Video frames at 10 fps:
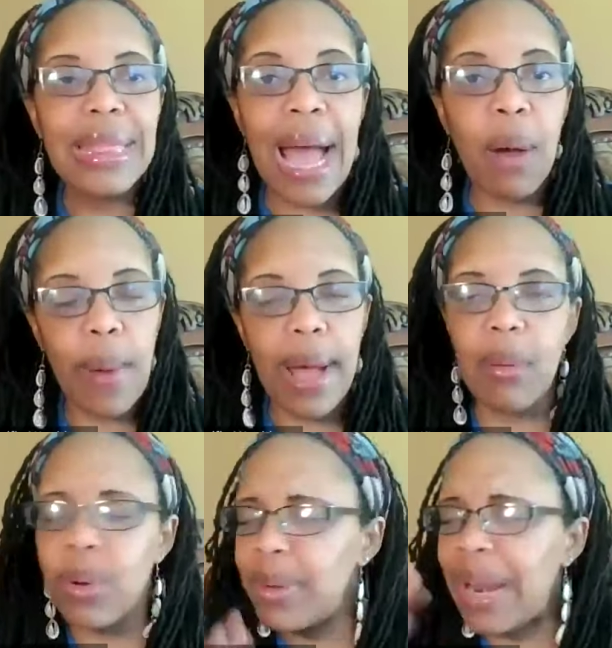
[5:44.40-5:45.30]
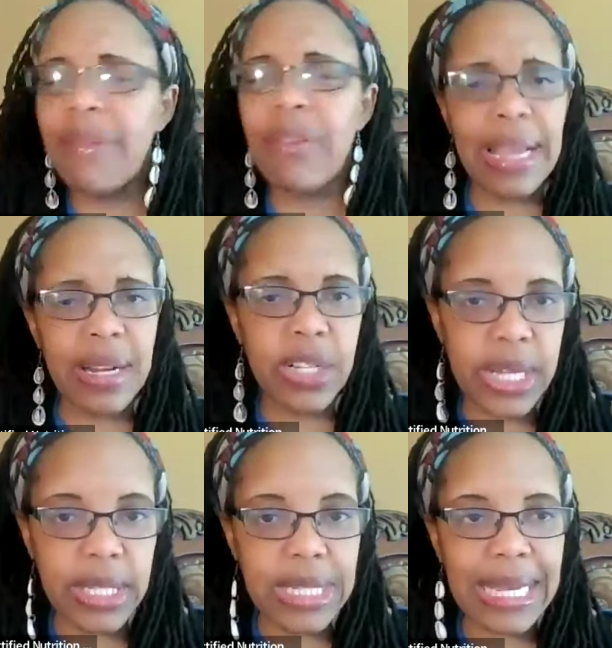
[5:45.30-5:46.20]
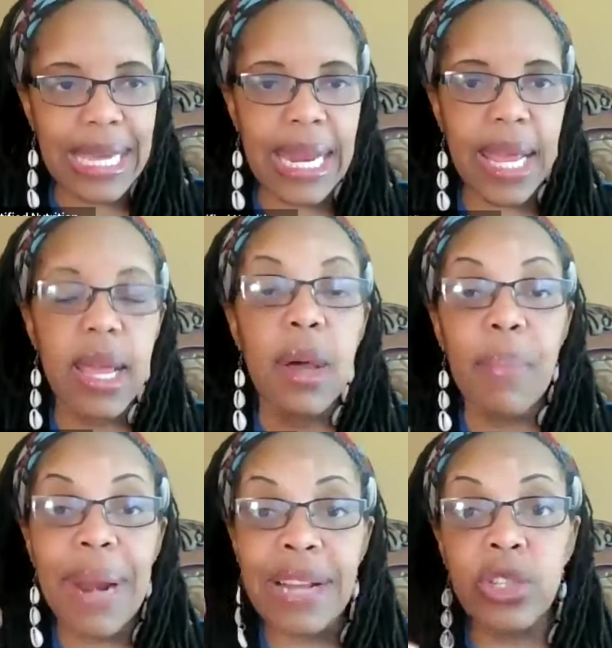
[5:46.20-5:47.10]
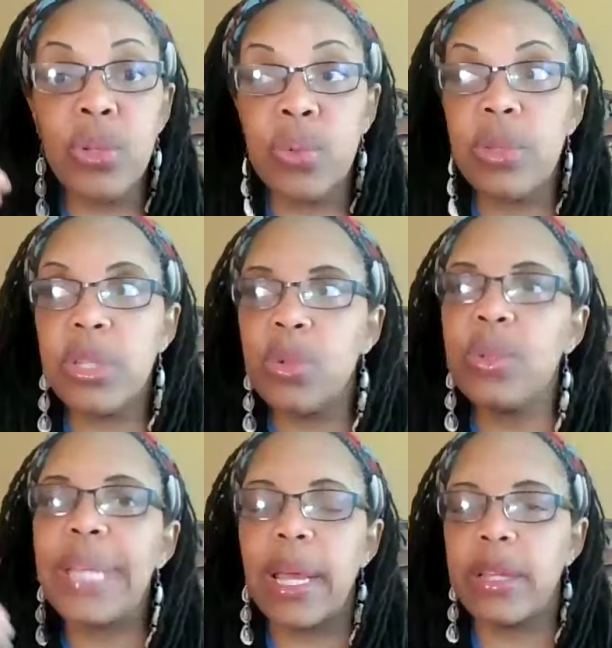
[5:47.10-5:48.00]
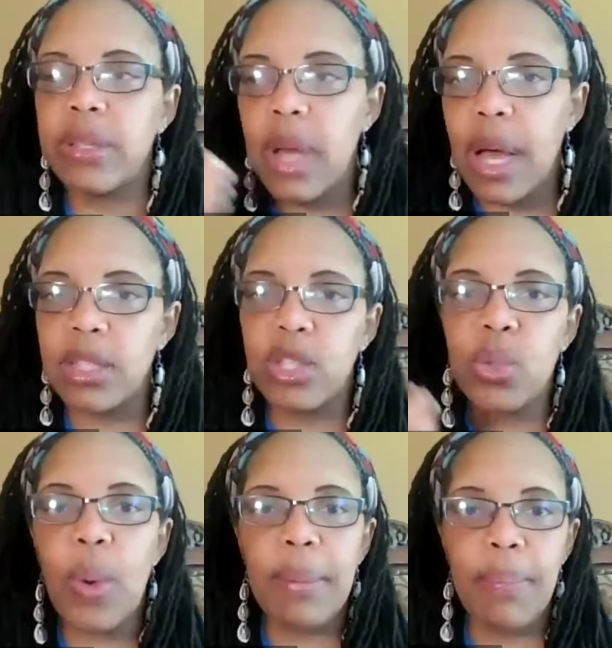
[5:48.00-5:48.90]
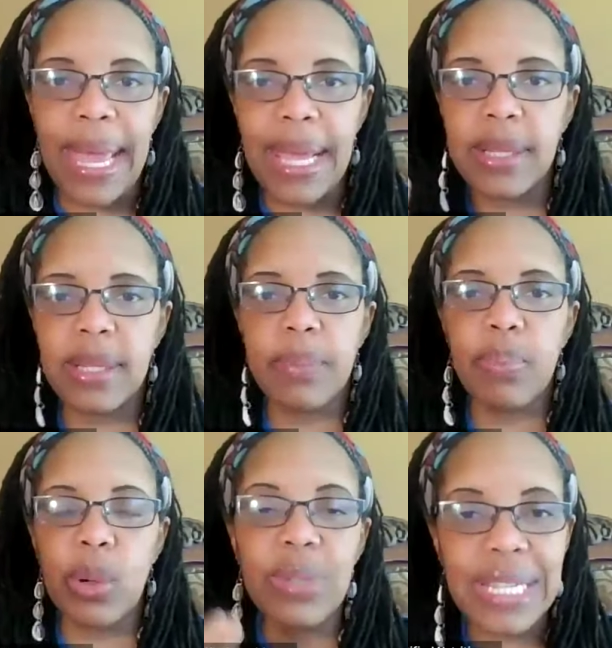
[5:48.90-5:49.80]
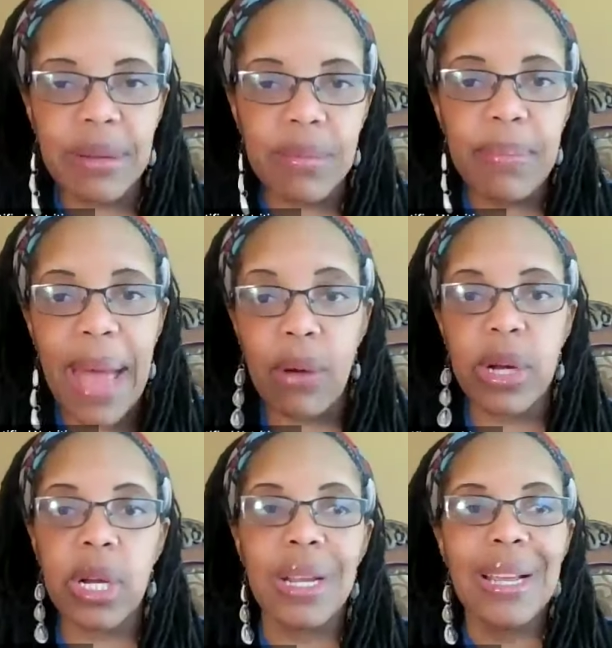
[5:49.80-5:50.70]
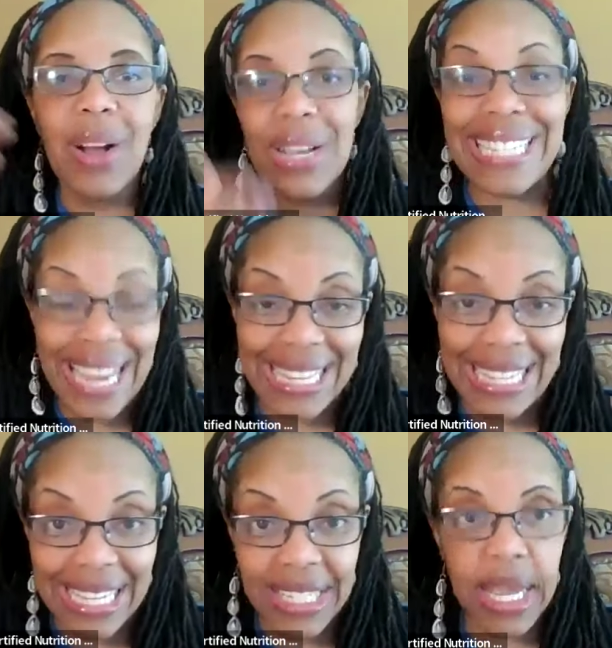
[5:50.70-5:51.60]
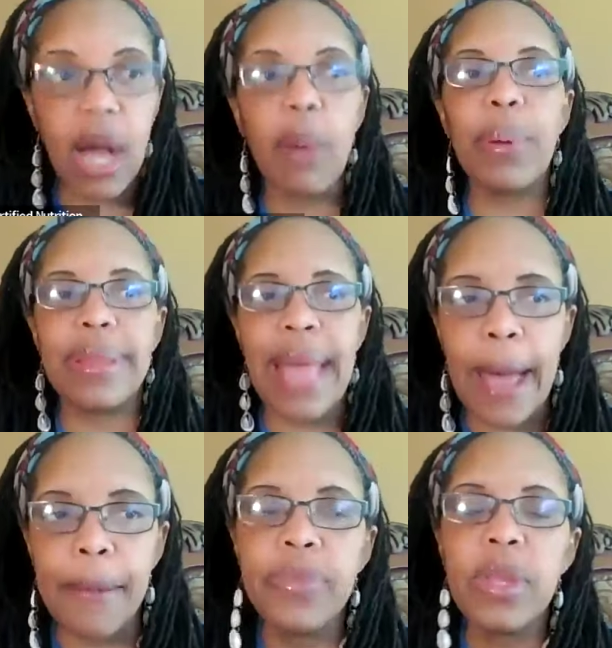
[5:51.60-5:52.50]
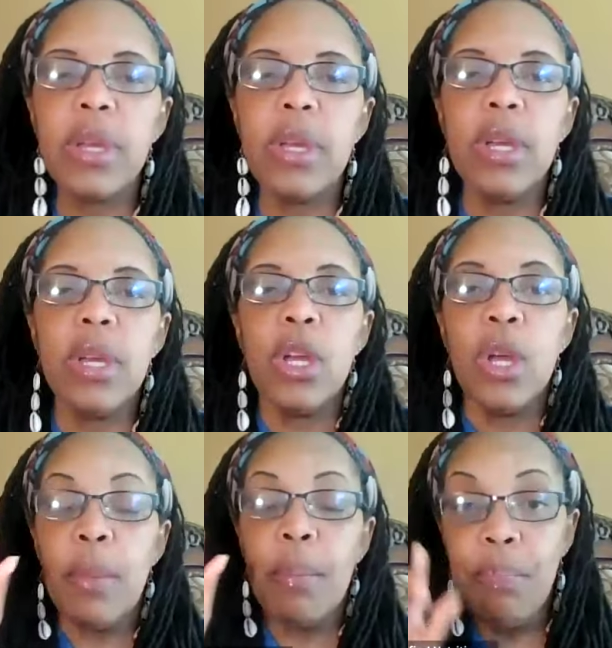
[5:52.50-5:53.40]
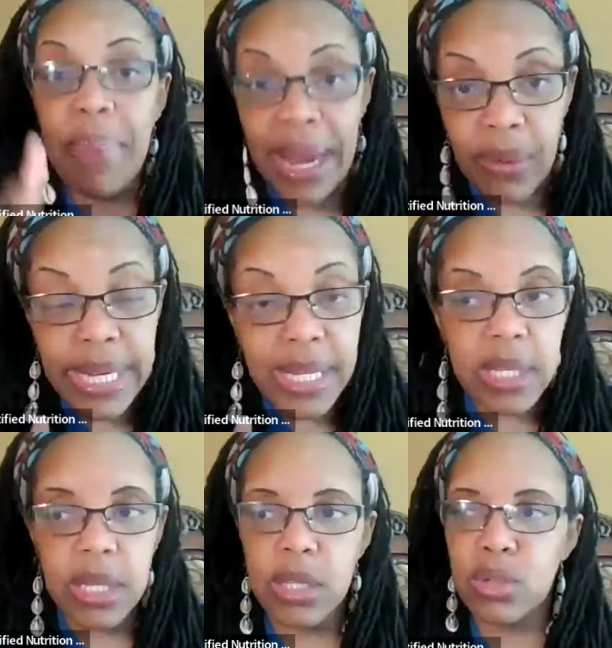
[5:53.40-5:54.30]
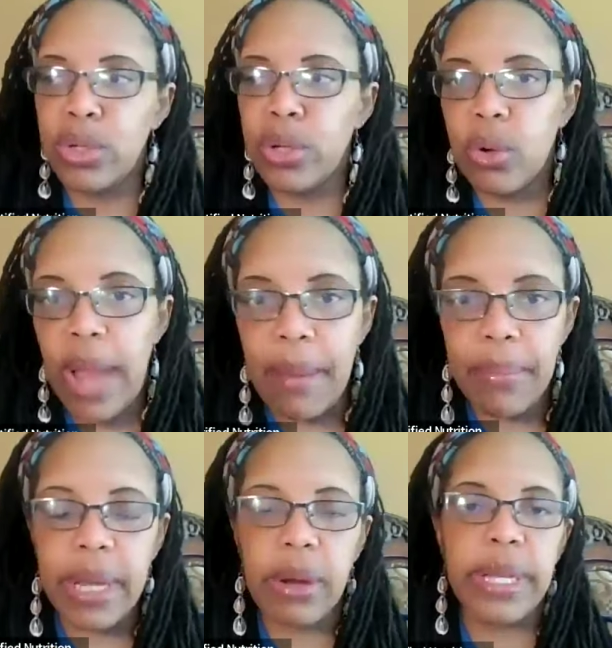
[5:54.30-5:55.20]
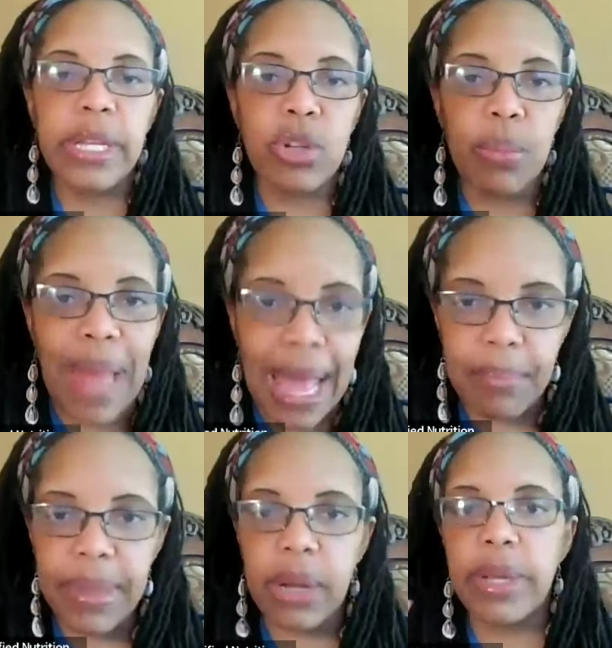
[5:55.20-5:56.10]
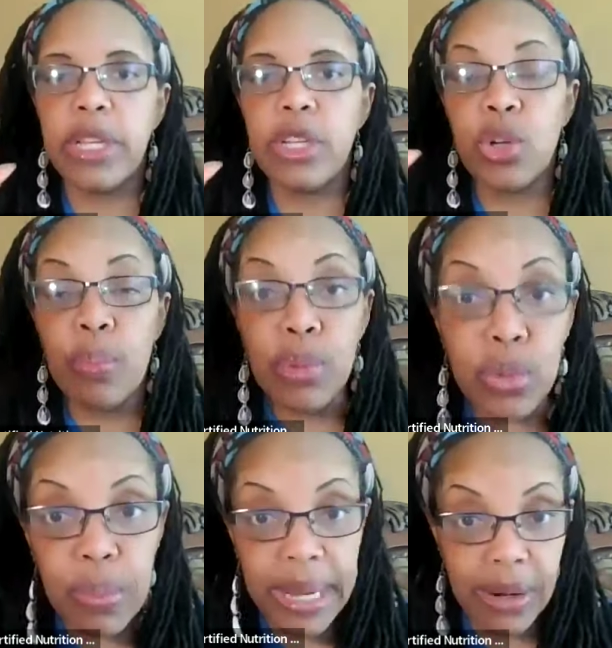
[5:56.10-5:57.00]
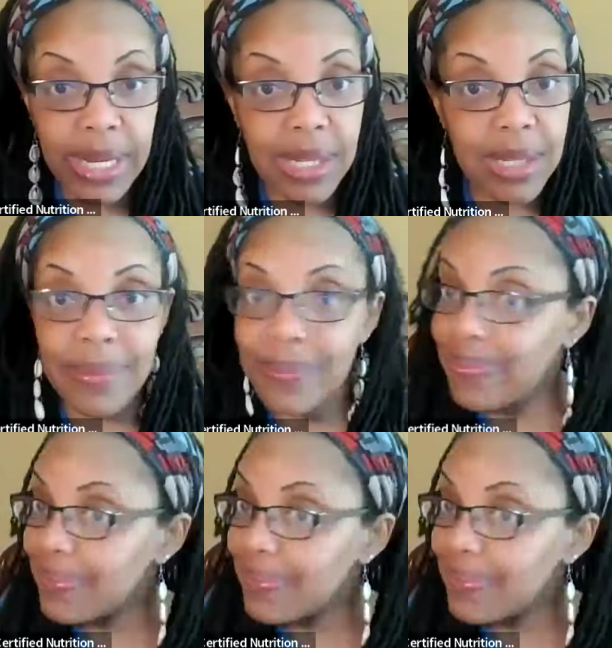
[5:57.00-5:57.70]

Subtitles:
that well, but whenever I get a chance to get it, but I do take a soy-based protein powder daily to help with that. Berries, so your cranberries, your blackberries, your blueberries,